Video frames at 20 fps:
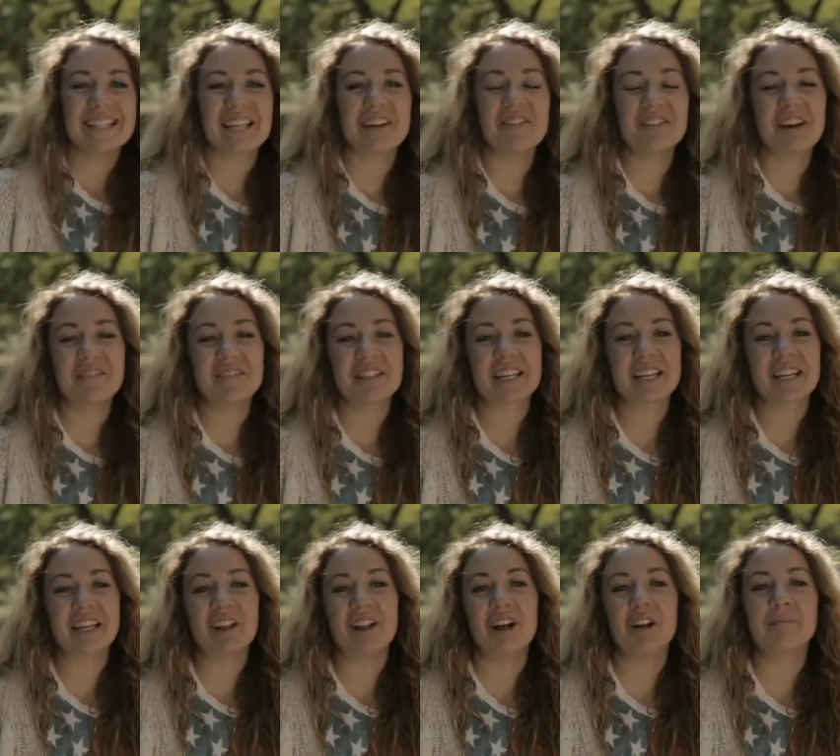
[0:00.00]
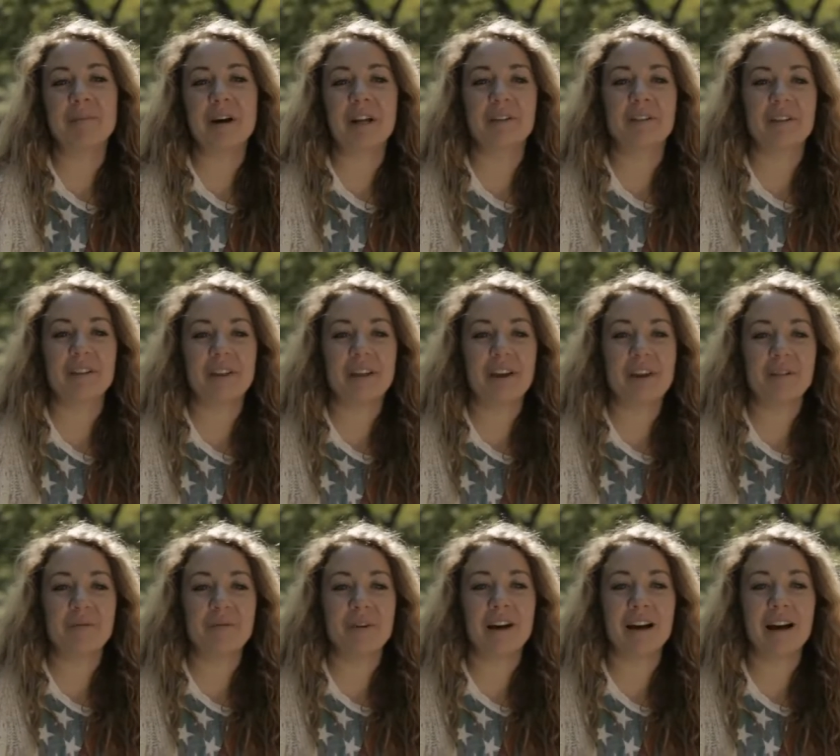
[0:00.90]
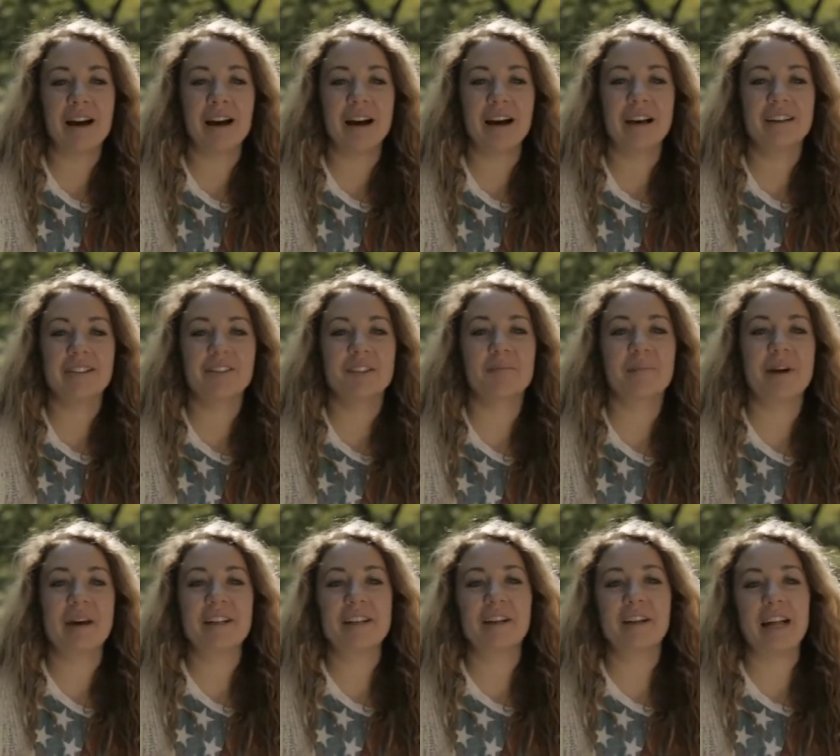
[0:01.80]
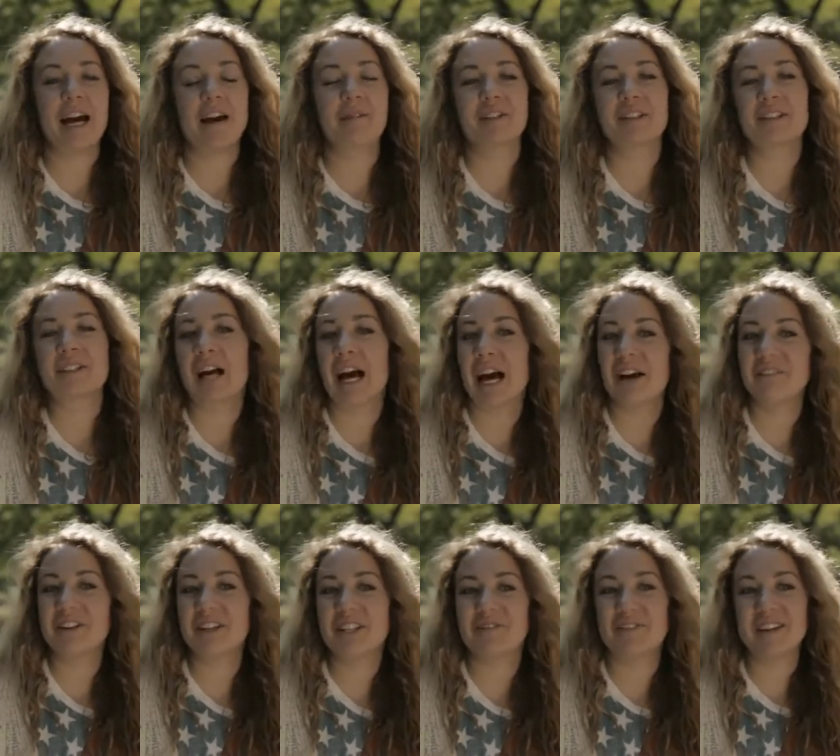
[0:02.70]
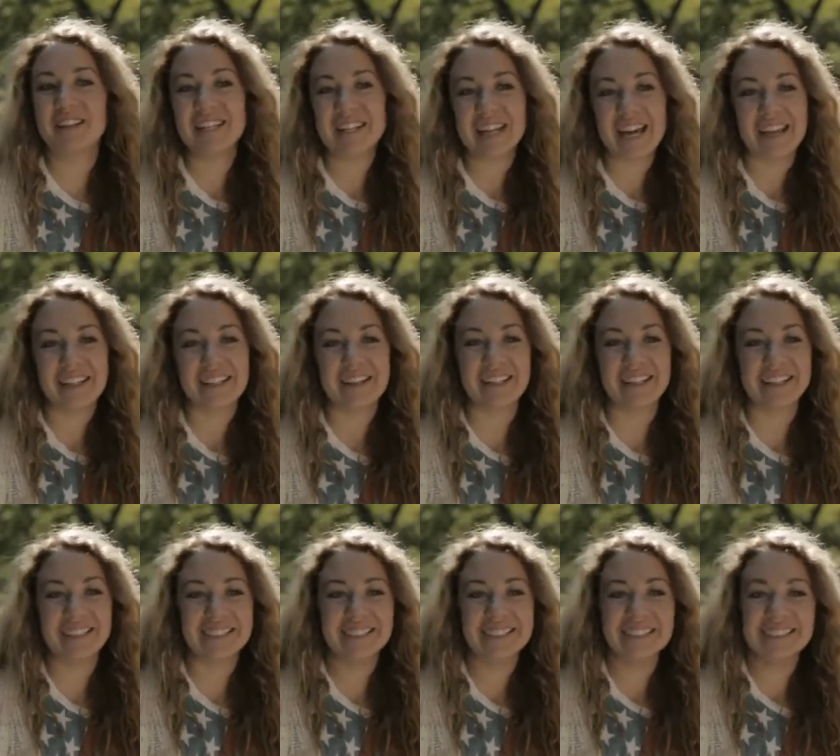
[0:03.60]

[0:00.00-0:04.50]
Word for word: sometimes I get along better with him, uh, depending on how much time we spend together.